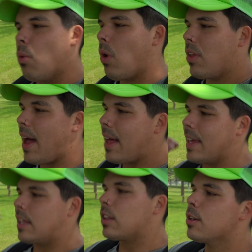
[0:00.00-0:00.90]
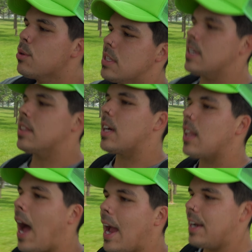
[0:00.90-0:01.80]
while not like losing the
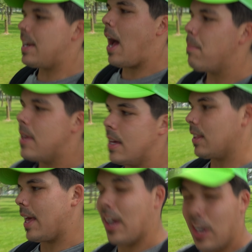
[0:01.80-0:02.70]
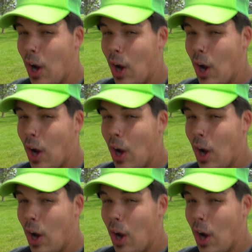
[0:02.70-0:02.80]
glide and not being like an